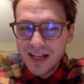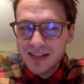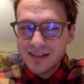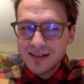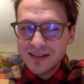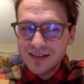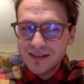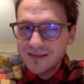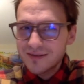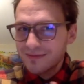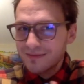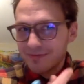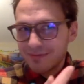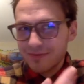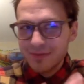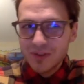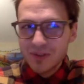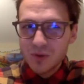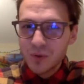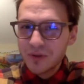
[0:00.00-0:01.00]
as
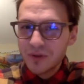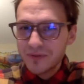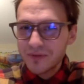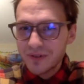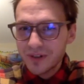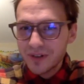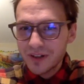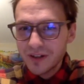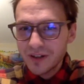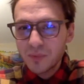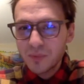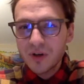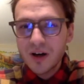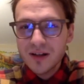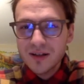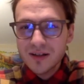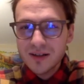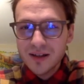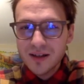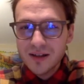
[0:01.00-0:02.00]
sort of the
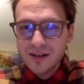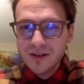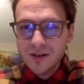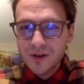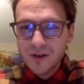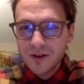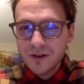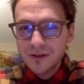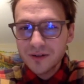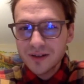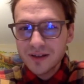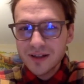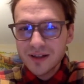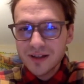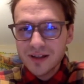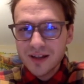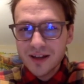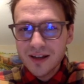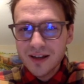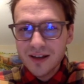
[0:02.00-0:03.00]
process
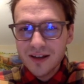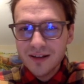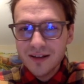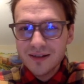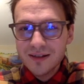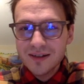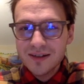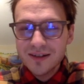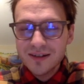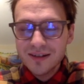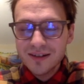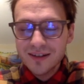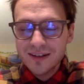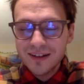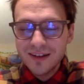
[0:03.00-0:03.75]
currently stands.